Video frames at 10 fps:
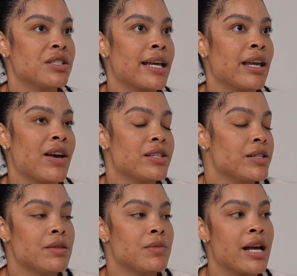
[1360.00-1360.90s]
like, if I see
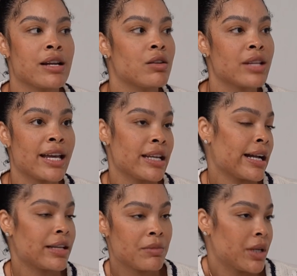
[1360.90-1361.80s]
something I don't like and I
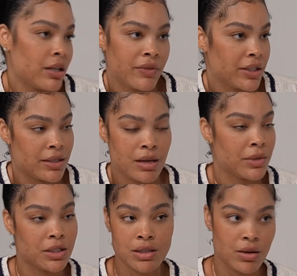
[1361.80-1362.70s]
got the money to fix it, I'm
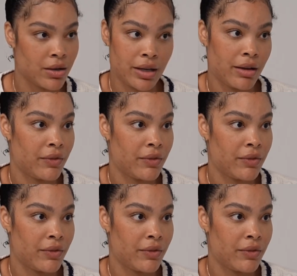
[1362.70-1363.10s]
just going to go get it fixed.